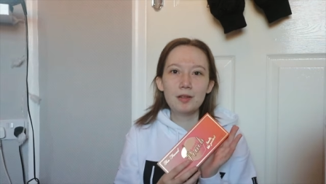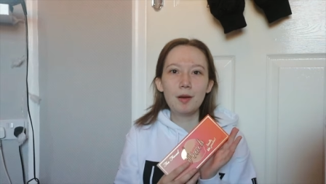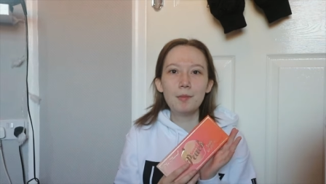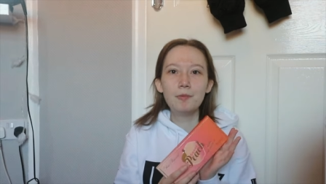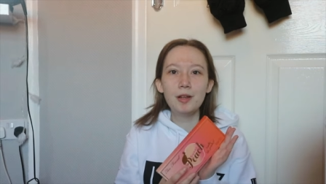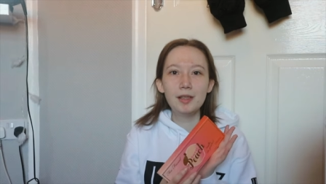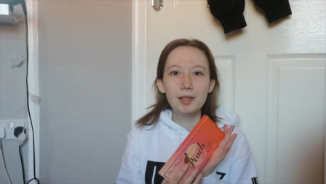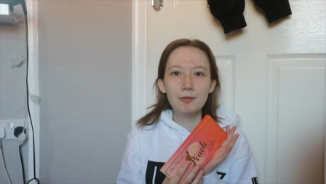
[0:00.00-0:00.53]
so
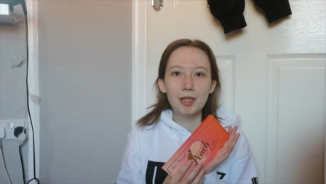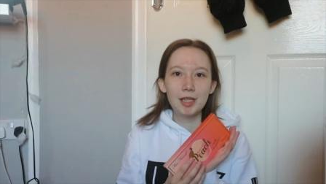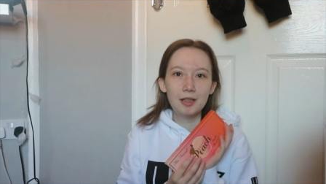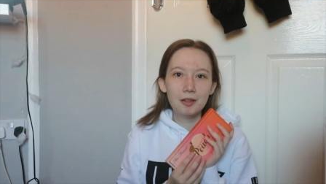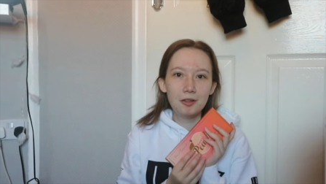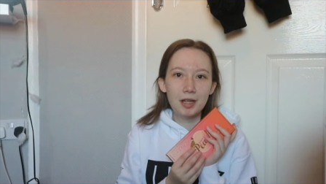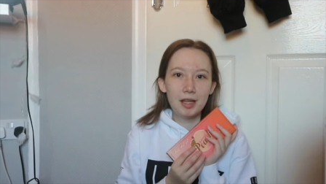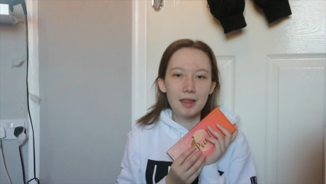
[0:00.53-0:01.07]
I'm really,
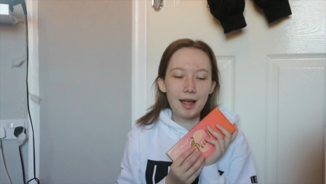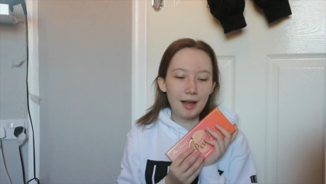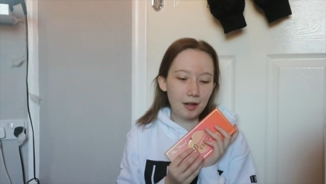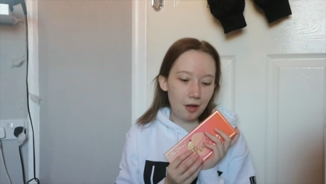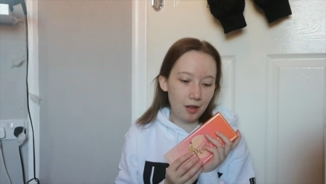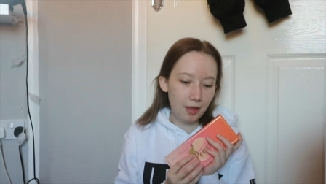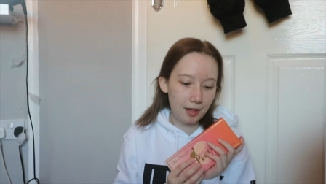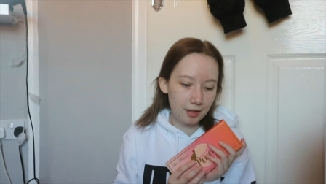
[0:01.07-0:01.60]
really lucky that I
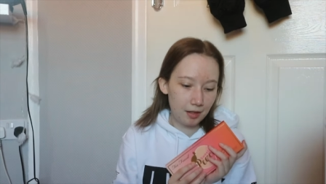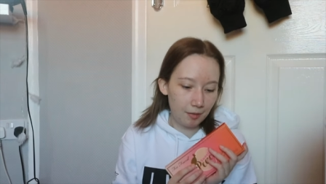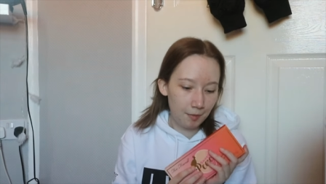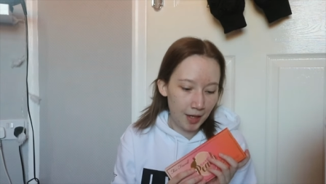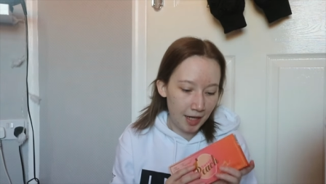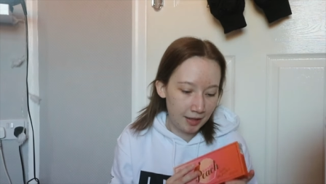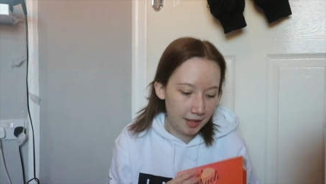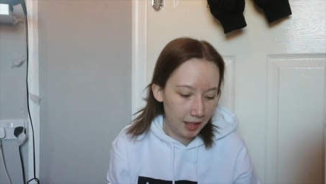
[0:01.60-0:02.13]
got this off
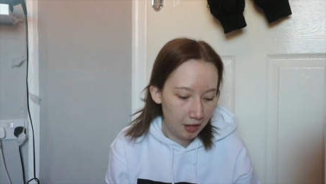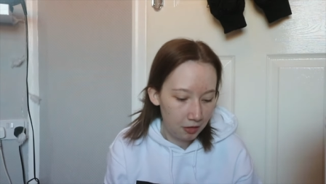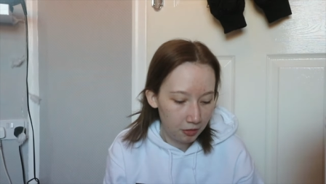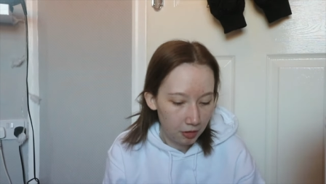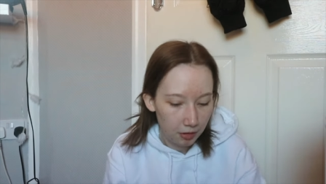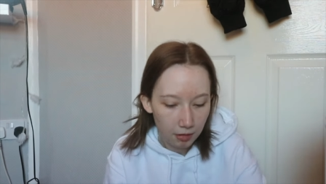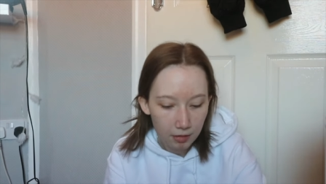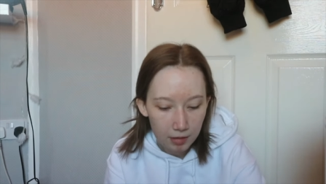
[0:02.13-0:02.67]
my auntie and
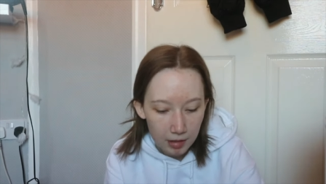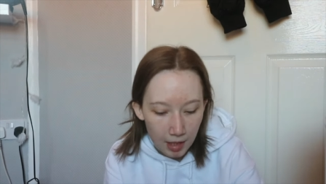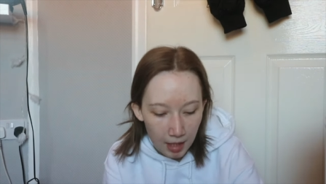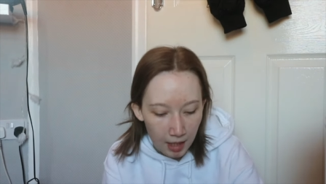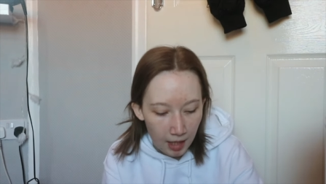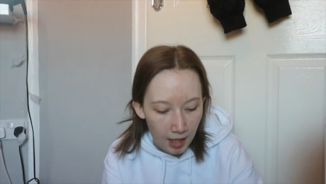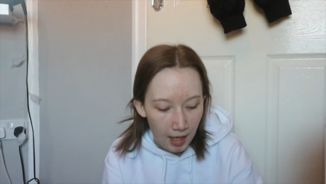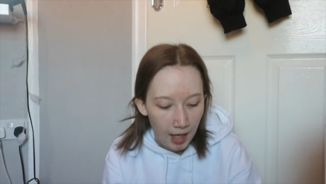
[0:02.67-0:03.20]
uncle's.
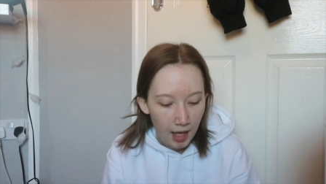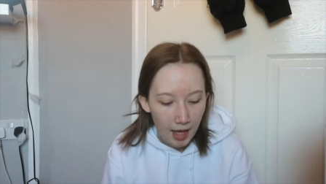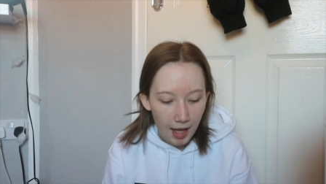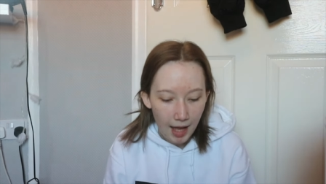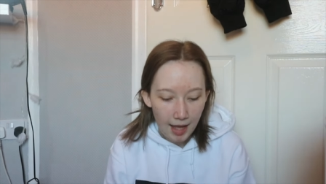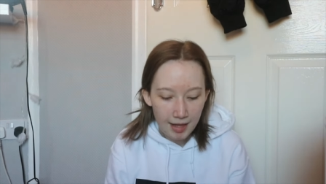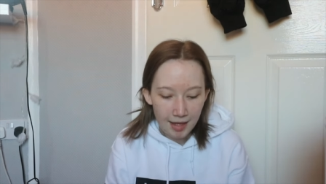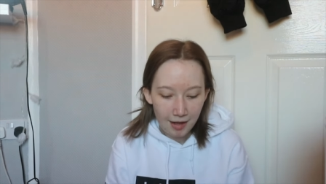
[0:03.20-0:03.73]

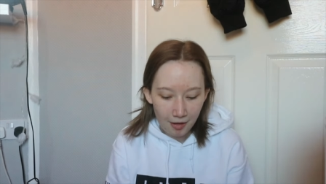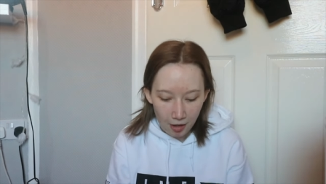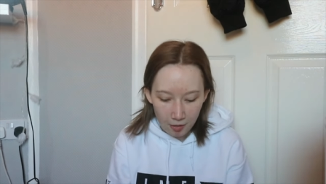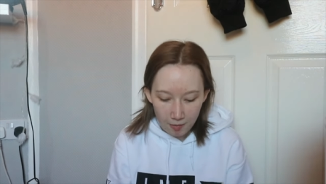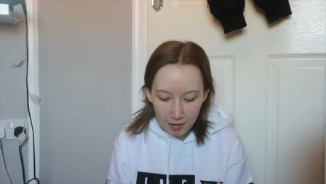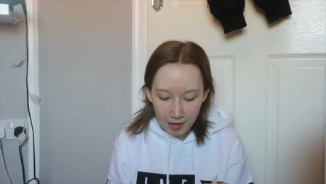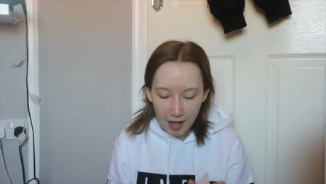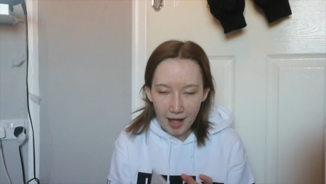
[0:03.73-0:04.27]
And then
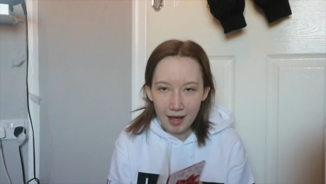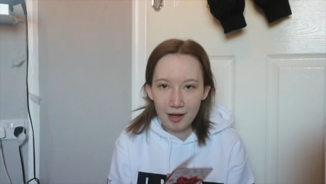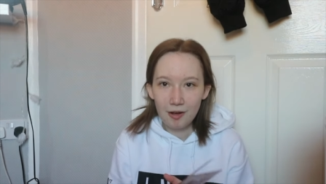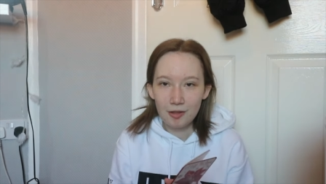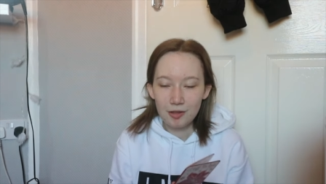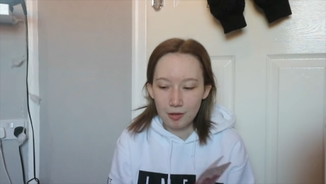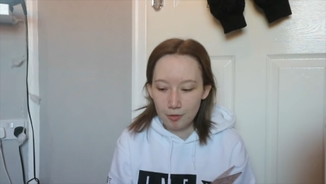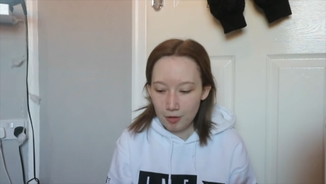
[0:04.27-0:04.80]
along with that, I
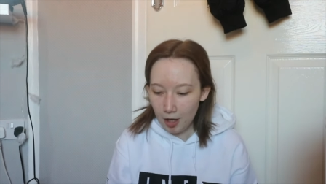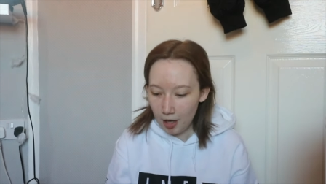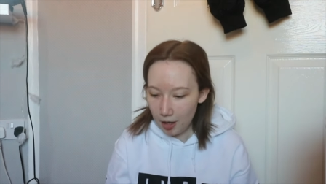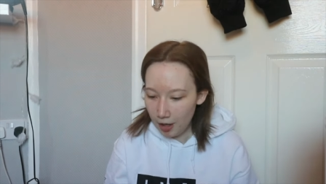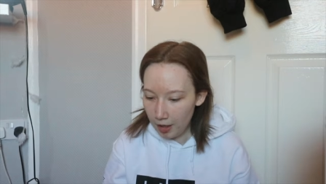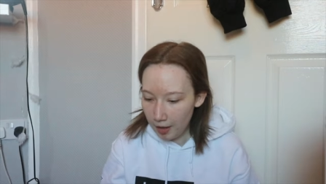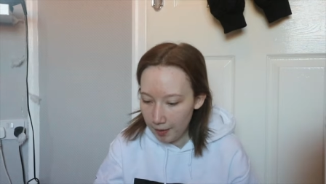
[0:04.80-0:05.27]
also got